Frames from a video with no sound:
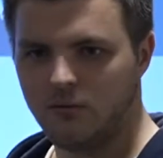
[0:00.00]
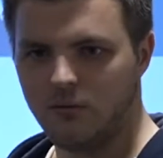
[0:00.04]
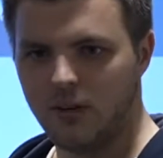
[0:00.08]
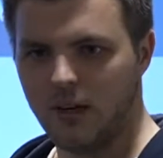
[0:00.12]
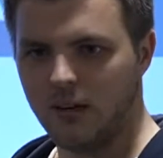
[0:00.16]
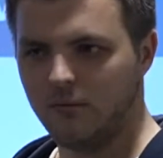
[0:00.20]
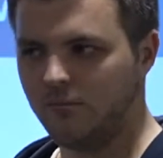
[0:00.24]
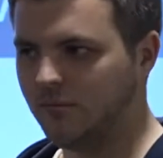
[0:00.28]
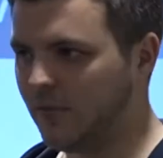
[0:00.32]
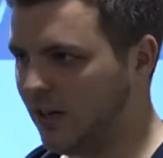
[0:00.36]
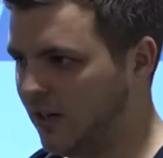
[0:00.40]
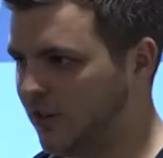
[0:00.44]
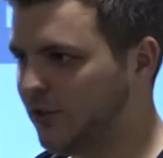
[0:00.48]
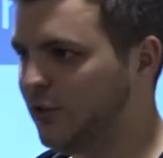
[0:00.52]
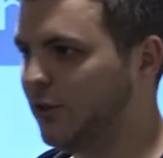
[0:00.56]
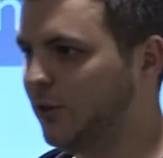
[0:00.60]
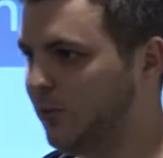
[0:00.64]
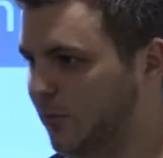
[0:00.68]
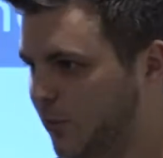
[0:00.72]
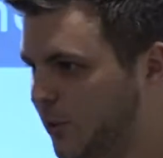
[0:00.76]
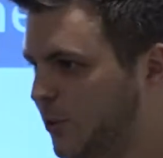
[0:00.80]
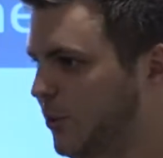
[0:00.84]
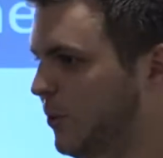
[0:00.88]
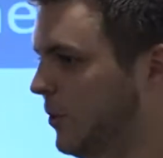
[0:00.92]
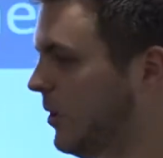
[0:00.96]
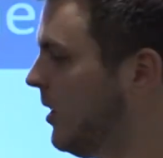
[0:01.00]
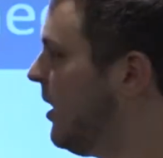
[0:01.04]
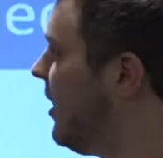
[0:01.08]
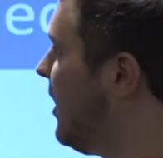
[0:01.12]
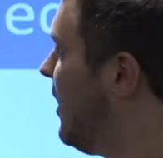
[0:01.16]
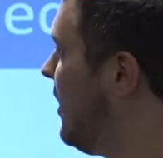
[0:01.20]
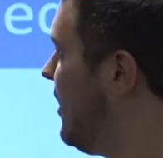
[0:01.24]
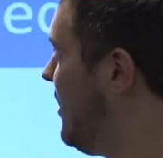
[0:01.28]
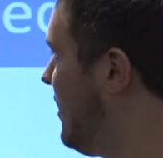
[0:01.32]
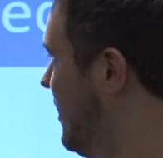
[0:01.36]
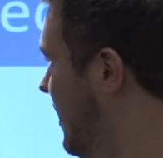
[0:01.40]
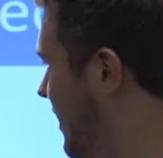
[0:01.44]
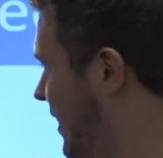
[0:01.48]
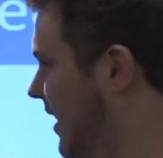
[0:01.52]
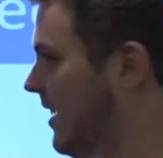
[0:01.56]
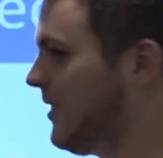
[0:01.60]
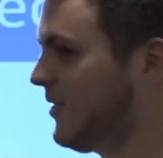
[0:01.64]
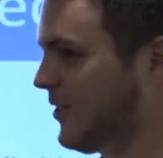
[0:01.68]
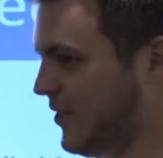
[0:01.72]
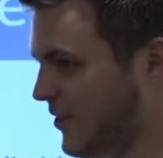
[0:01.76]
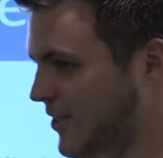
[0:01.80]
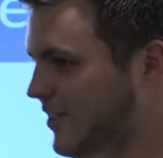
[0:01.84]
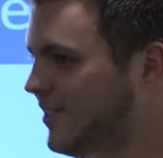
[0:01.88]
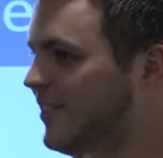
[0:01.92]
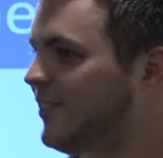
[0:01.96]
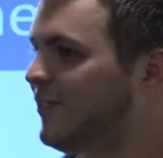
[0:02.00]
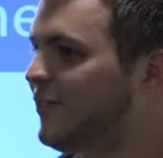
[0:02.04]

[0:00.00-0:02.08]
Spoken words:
I assume. Cool. ASOS.